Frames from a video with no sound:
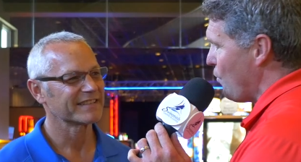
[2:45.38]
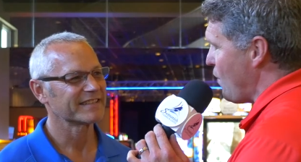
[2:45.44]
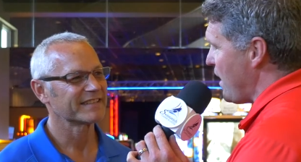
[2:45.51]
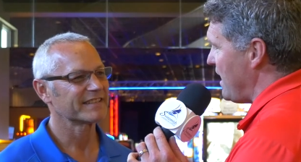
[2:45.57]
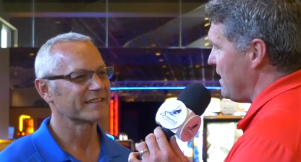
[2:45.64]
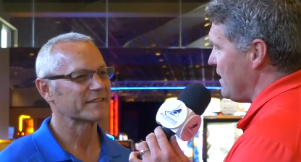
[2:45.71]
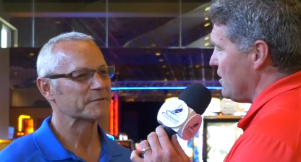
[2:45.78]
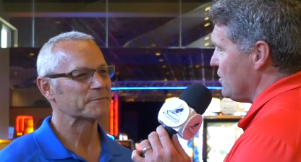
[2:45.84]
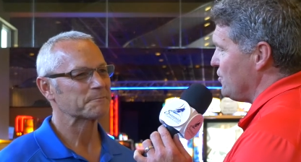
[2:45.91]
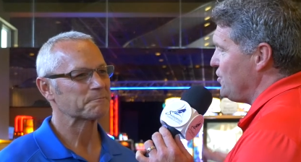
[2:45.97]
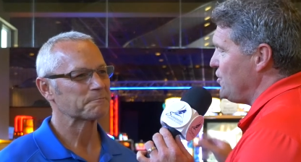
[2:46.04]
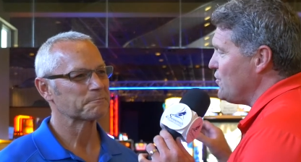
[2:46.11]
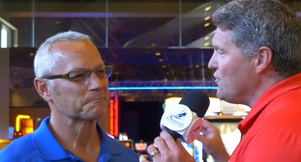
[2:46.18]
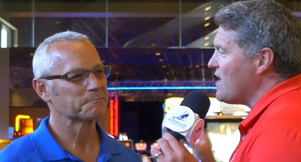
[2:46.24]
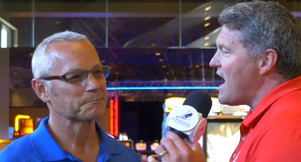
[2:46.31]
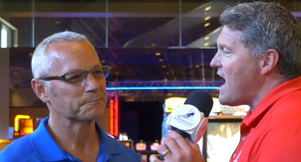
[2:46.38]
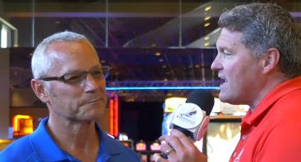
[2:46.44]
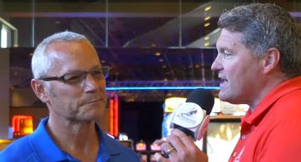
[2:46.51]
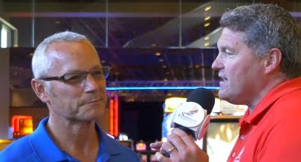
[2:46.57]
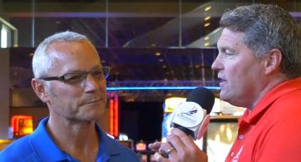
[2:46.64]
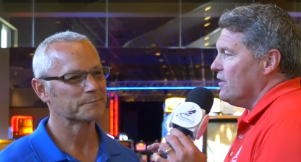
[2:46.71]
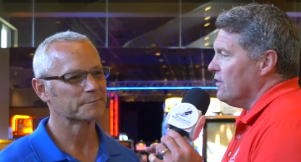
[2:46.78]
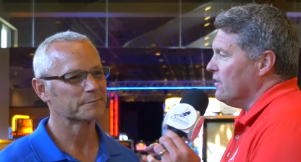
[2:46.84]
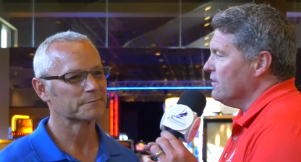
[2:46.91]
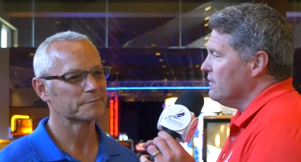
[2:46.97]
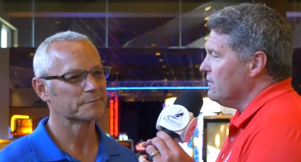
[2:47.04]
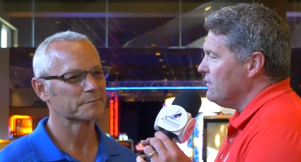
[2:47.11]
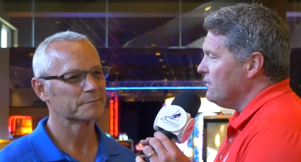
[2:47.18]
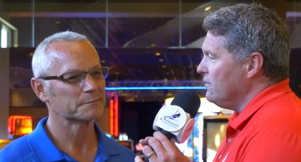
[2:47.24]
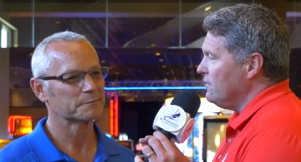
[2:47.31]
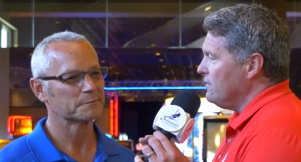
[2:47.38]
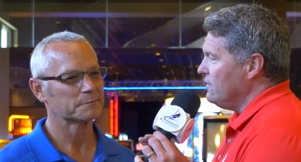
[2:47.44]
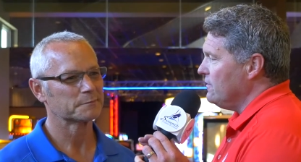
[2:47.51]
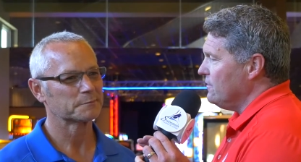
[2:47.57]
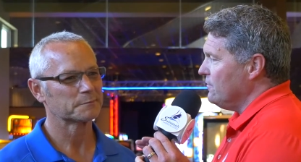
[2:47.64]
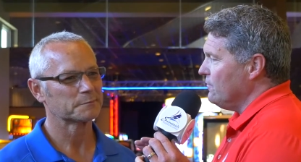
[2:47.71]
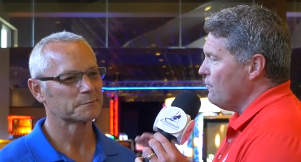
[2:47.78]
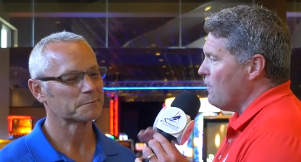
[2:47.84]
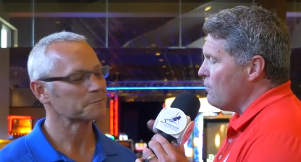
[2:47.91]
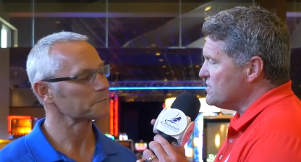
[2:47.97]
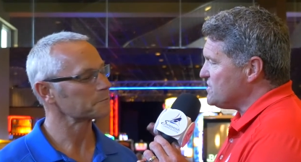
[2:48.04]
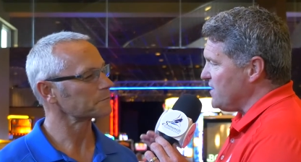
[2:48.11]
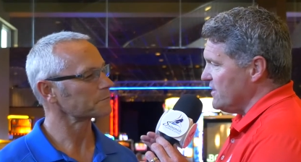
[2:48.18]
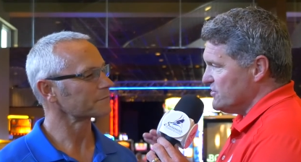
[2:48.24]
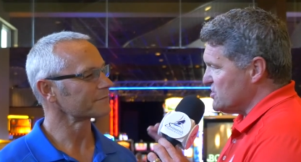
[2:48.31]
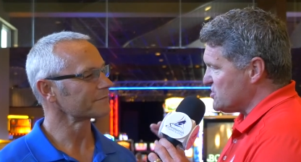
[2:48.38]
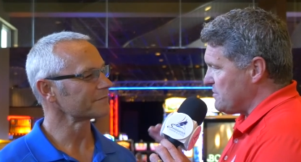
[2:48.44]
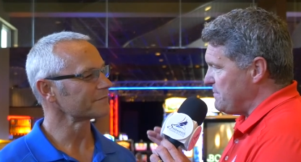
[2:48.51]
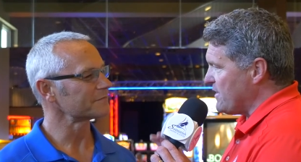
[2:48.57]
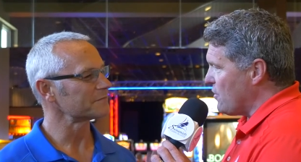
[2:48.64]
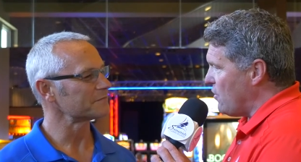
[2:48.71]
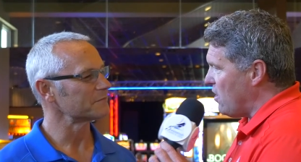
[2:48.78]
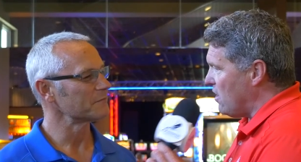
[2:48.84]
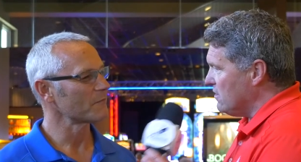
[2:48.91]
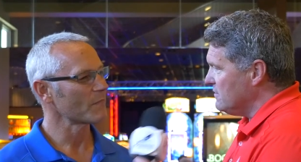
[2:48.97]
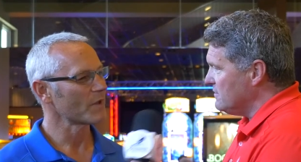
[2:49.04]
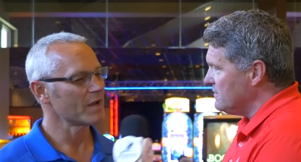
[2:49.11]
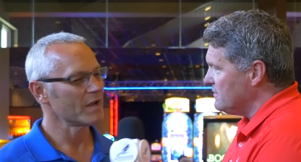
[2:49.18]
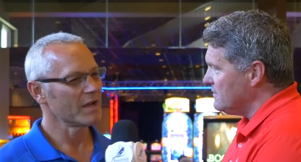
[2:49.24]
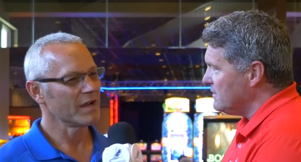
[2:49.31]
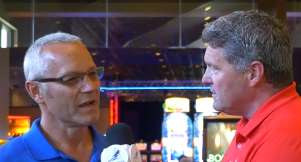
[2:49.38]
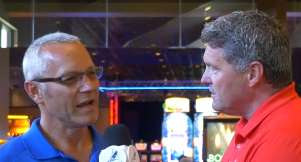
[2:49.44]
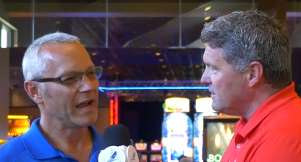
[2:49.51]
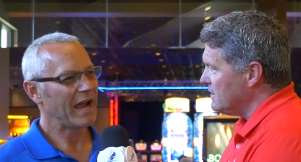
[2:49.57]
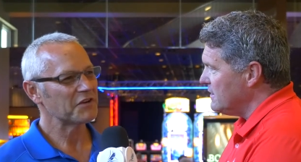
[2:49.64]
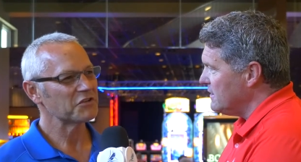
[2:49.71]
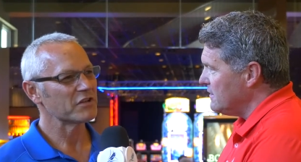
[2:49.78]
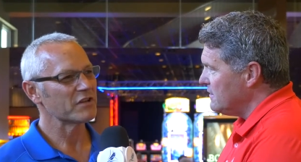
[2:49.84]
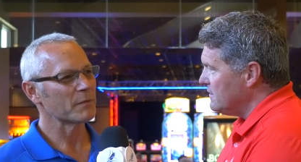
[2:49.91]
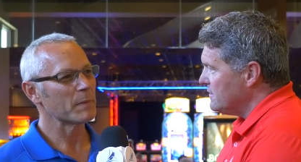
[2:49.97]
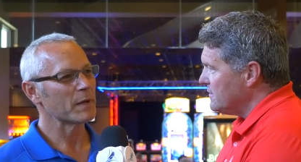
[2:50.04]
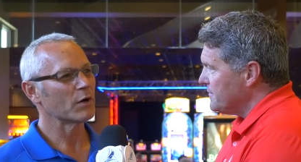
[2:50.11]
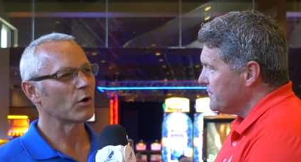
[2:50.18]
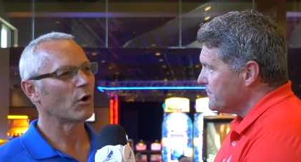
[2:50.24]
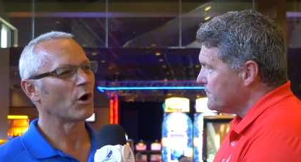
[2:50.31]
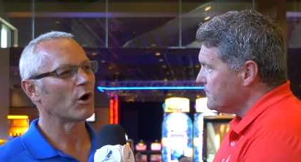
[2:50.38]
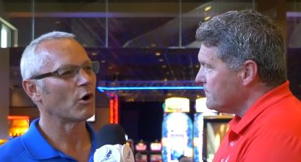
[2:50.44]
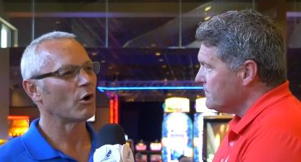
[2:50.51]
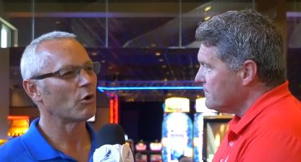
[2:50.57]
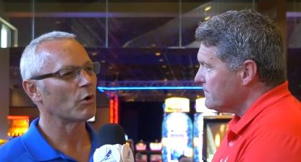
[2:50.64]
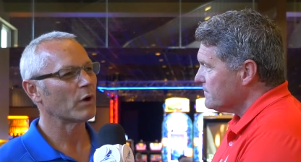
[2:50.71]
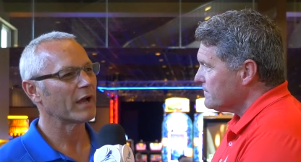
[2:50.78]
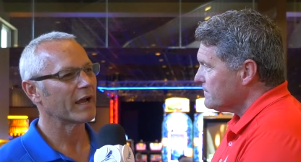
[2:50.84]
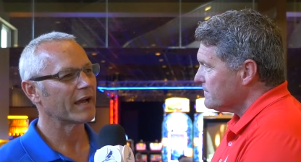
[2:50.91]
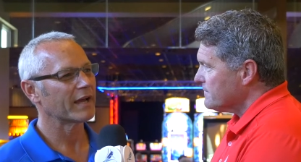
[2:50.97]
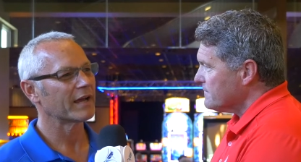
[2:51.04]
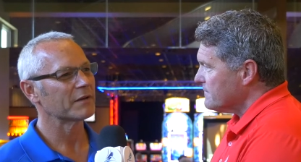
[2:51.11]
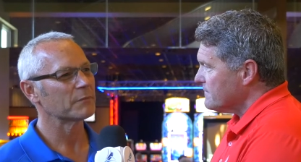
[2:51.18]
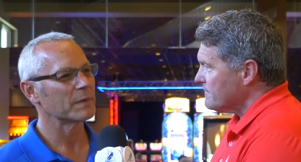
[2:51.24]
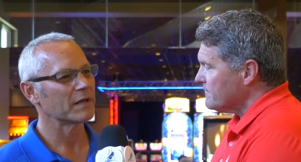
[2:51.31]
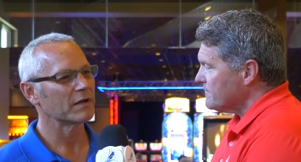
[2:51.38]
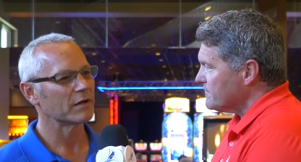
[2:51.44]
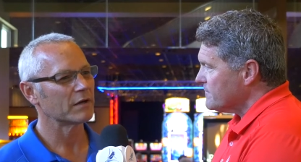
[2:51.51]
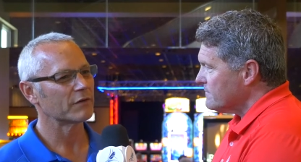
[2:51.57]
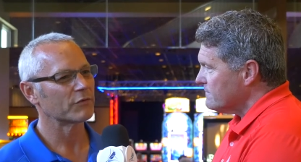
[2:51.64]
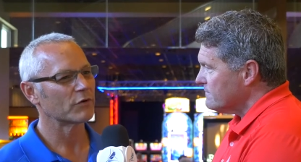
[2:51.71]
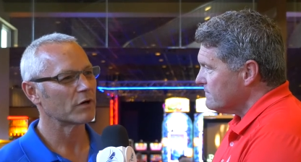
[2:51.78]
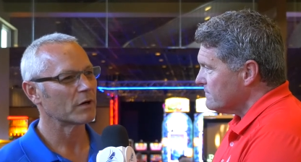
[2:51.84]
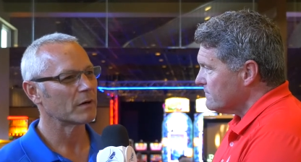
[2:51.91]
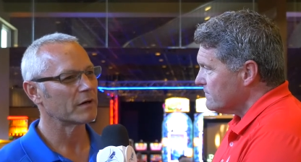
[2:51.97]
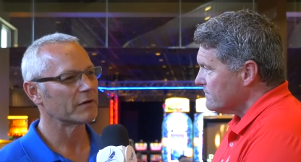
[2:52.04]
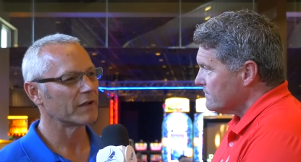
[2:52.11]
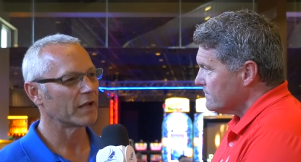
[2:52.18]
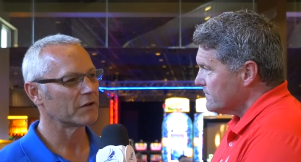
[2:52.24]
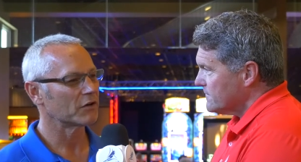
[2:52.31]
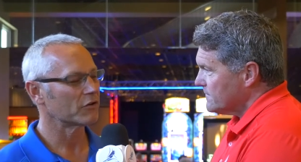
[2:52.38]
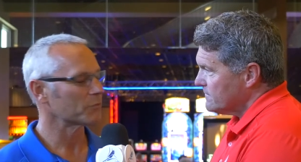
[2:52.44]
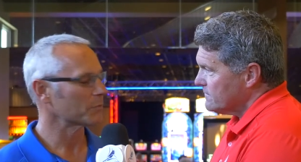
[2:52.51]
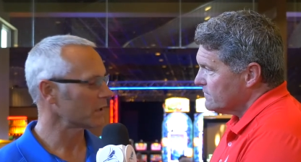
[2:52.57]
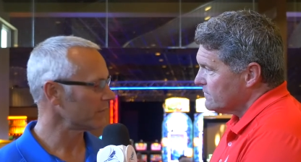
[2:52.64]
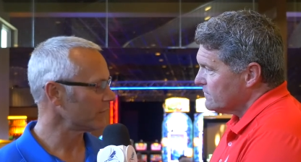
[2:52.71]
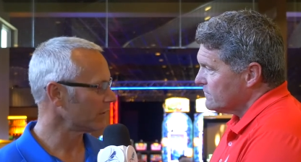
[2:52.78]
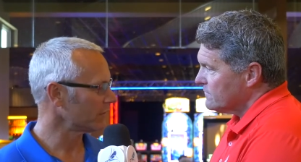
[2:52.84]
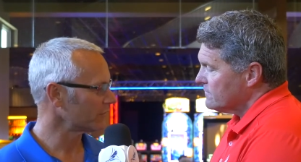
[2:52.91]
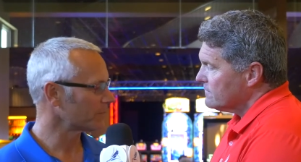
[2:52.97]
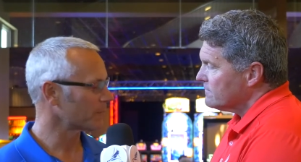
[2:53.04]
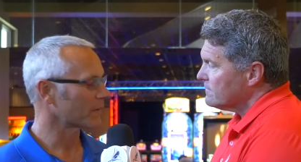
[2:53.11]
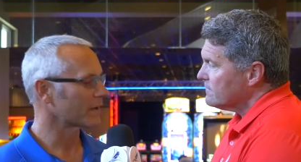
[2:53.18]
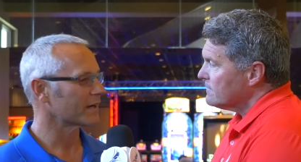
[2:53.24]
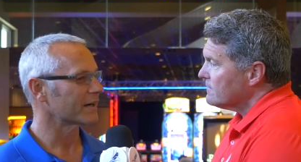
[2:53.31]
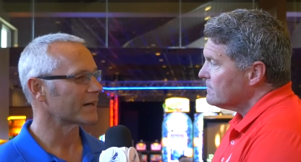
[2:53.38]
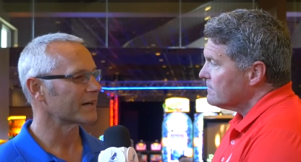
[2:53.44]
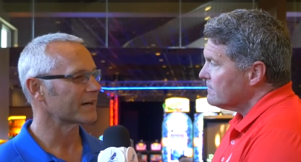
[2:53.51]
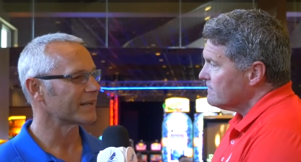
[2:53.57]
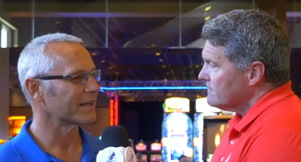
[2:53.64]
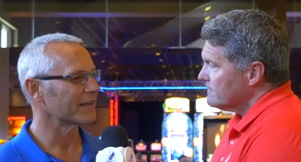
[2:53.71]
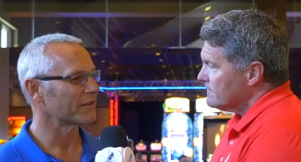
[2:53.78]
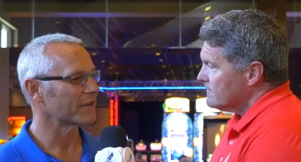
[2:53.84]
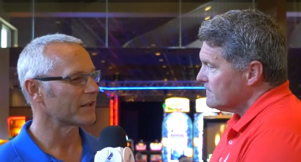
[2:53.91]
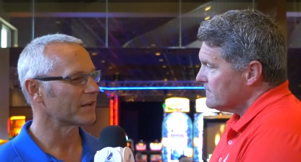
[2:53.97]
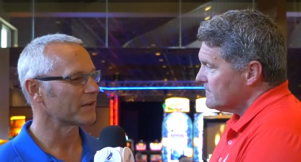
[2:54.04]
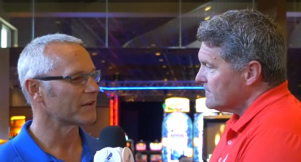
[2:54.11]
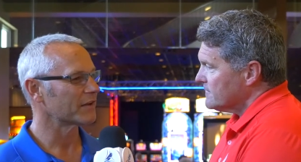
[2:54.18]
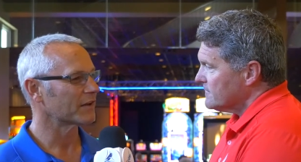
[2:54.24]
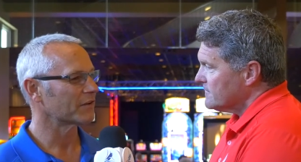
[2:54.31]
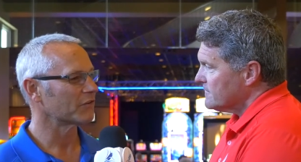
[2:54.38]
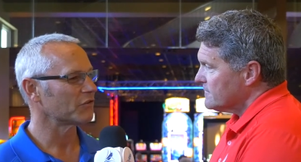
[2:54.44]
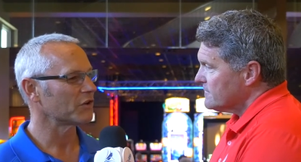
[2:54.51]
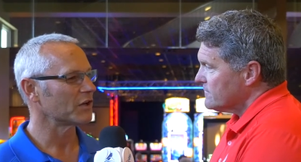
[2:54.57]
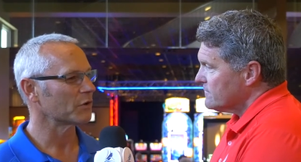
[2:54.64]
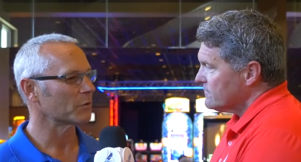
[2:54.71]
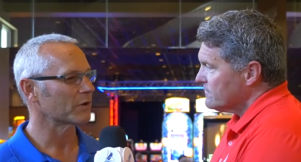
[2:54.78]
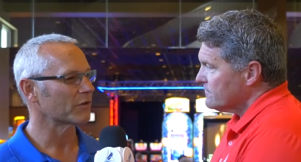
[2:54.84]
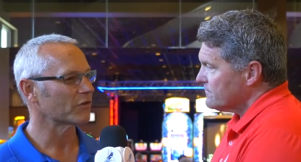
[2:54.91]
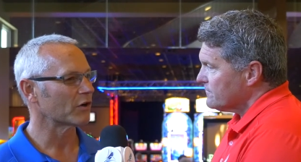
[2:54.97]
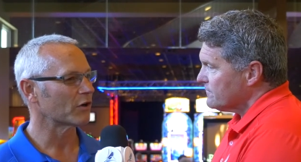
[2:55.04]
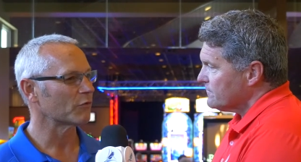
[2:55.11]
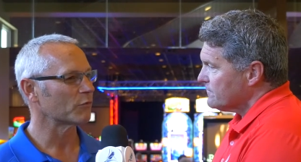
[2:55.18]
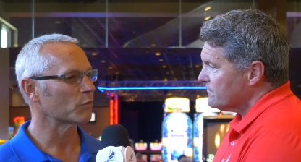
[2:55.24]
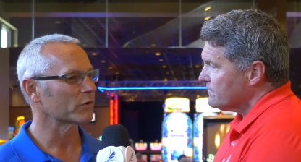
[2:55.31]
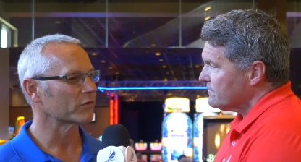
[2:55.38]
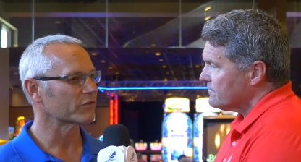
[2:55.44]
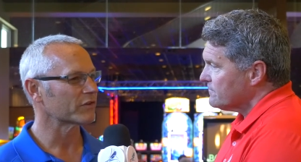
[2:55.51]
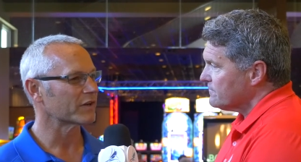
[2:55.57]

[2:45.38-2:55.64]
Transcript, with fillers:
Speaker 1: When you got here, what was here? Just the bingo hall?
Speaker 2: Actually, the bingo hall had been here for 10 years previous, uh, and then the casino itself was